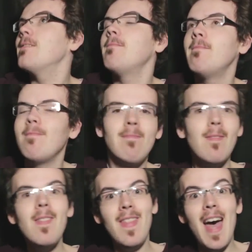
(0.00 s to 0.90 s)
Patreon
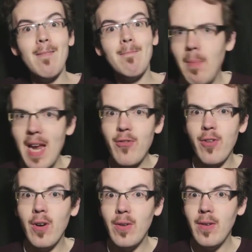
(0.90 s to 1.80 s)
campaign to help grow
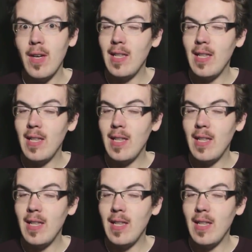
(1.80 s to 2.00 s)
Anaphile